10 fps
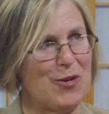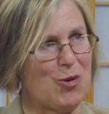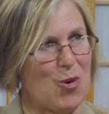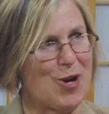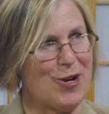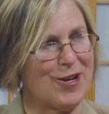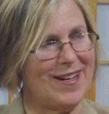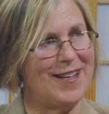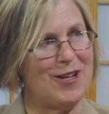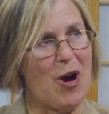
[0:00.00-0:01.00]
the corner
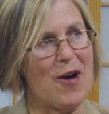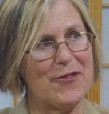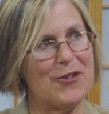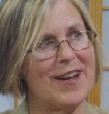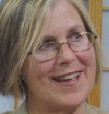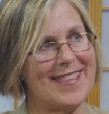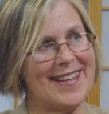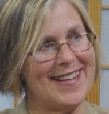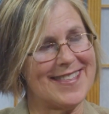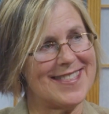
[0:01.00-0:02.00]
in offering
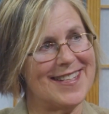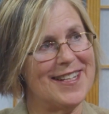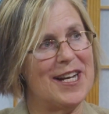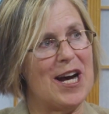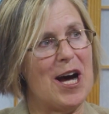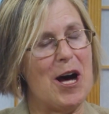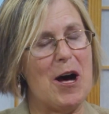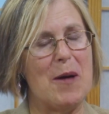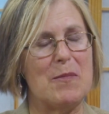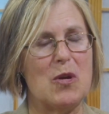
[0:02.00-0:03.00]
this.
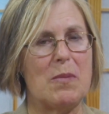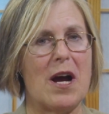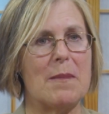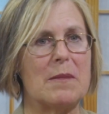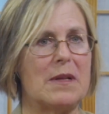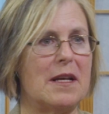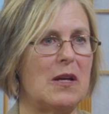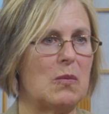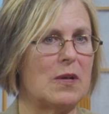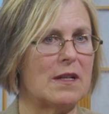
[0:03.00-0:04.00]
You
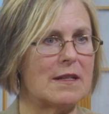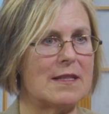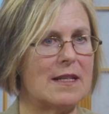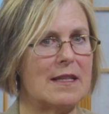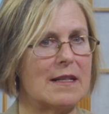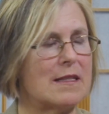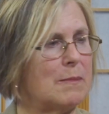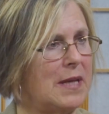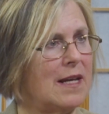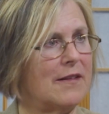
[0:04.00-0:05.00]
probably will see this
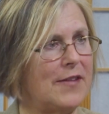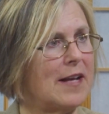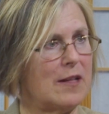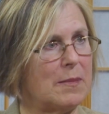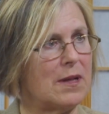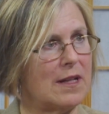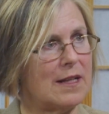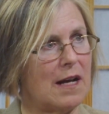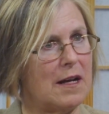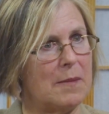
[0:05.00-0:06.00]
being
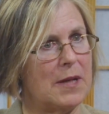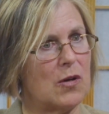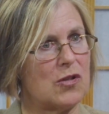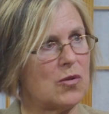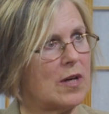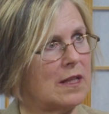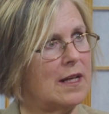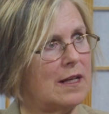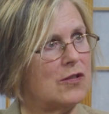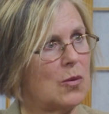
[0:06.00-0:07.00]
available here
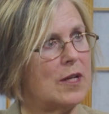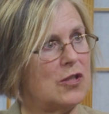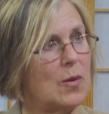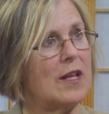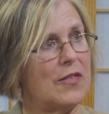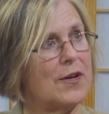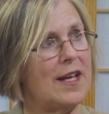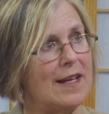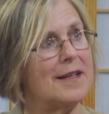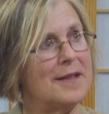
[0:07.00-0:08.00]
shortly in
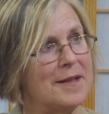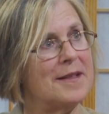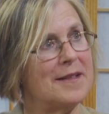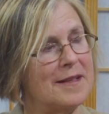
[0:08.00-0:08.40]
2023. Yeah.